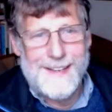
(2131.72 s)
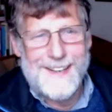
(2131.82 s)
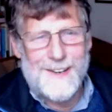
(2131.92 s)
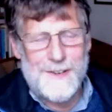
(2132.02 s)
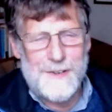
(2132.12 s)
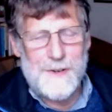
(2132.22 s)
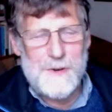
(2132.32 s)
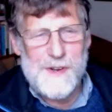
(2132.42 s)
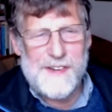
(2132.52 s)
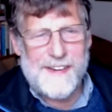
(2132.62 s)
onto
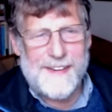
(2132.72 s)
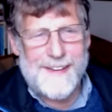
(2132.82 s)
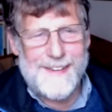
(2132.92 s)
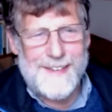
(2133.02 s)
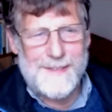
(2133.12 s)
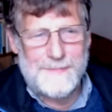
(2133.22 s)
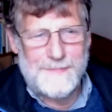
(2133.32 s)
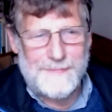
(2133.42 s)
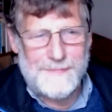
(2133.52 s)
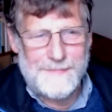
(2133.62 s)
Noah's Ark,
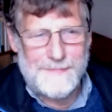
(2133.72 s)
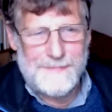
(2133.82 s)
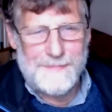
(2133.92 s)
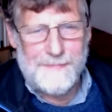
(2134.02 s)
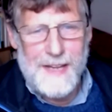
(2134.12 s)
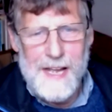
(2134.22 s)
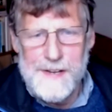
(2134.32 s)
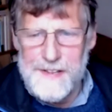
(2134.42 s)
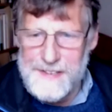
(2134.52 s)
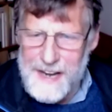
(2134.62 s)

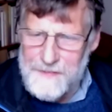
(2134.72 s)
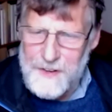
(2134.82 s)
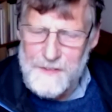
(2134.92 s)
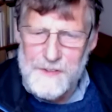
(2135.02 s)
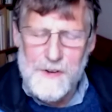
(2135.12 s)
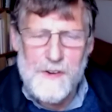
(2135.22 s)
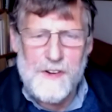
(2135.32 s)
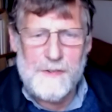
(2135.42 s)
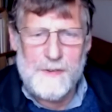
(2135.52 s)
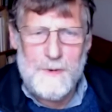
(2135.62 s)
the devil, of course,
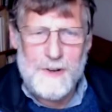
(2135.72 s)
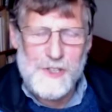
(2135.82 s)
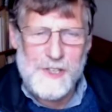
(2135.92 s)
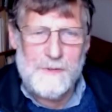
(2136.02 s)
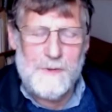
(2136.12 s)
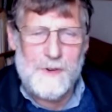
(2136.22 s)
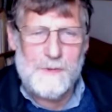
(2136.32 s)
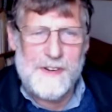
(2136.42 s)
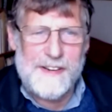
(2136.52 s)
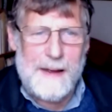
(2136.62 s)
was watching what
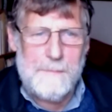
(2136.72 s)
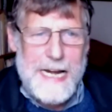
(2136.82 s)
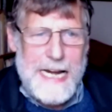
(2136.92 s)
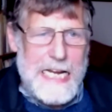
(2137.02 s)
was happening.